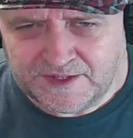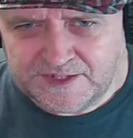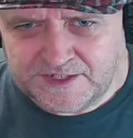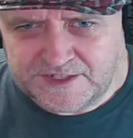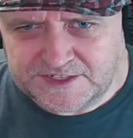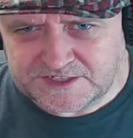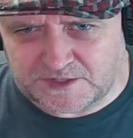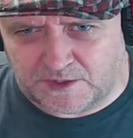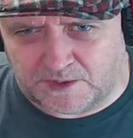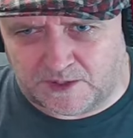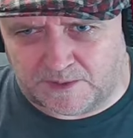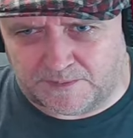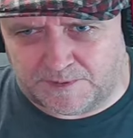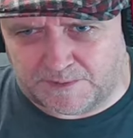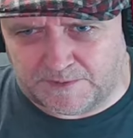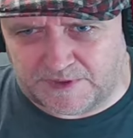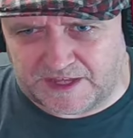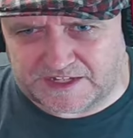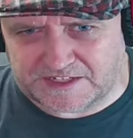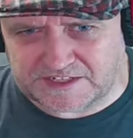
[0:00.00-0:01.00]
So anyway,
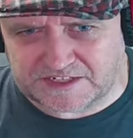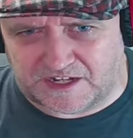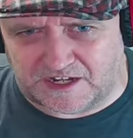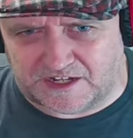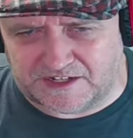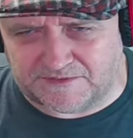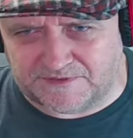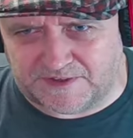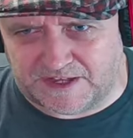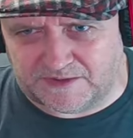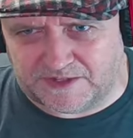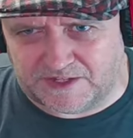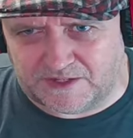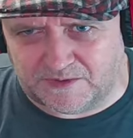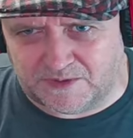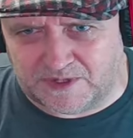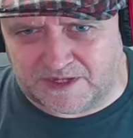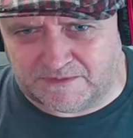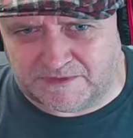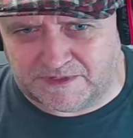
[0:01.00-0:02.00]
people, that's kind of how
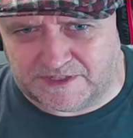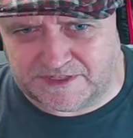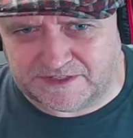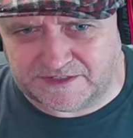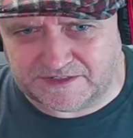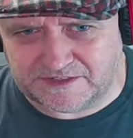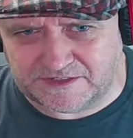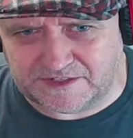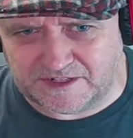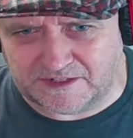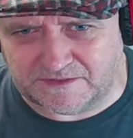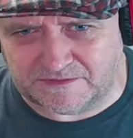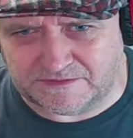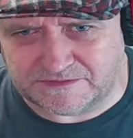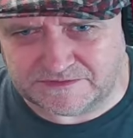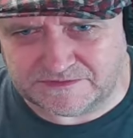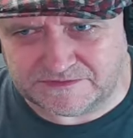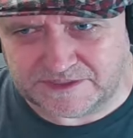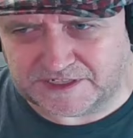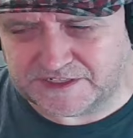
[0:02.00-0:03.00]
you, um, you know,
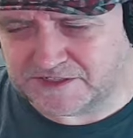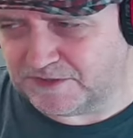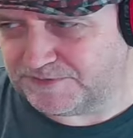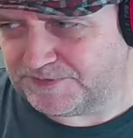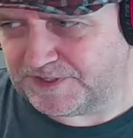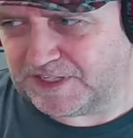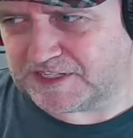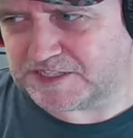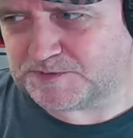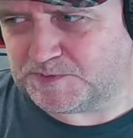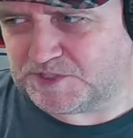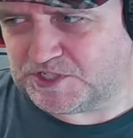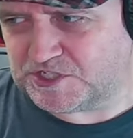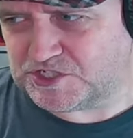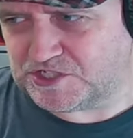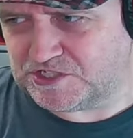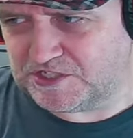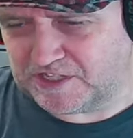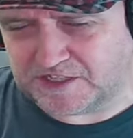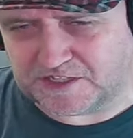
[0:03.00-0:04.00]
end off the
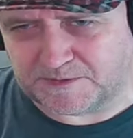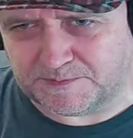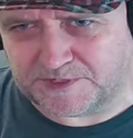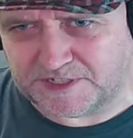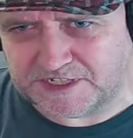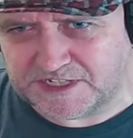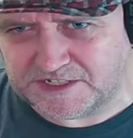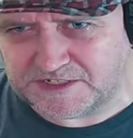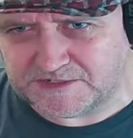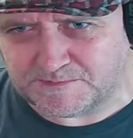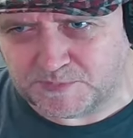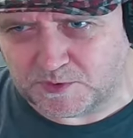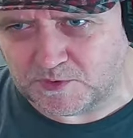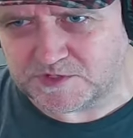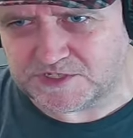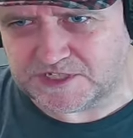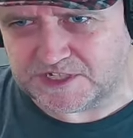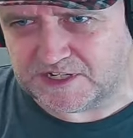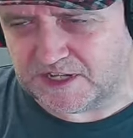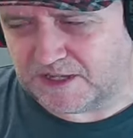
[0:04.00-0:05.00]
expedition. I completely
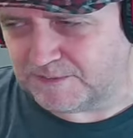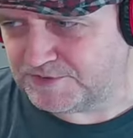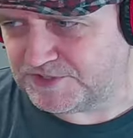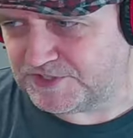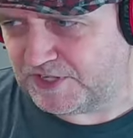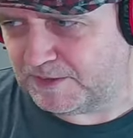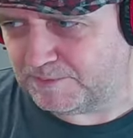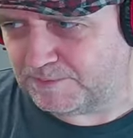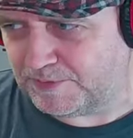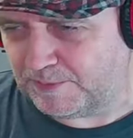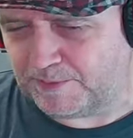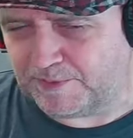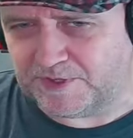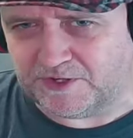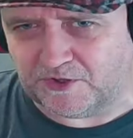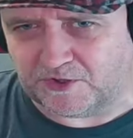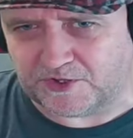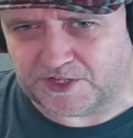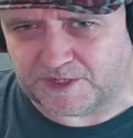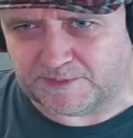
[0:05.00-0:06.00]
ballsed it up, so I'm probably
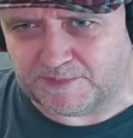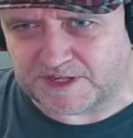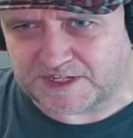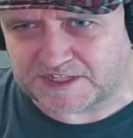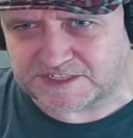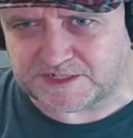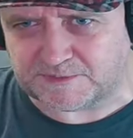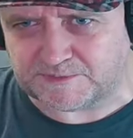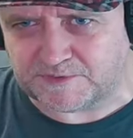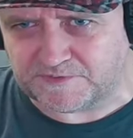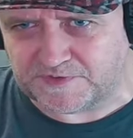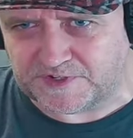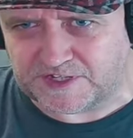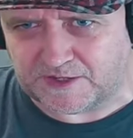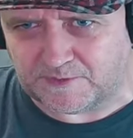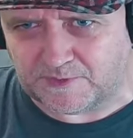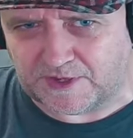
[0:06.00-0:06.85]
not going to make a separate video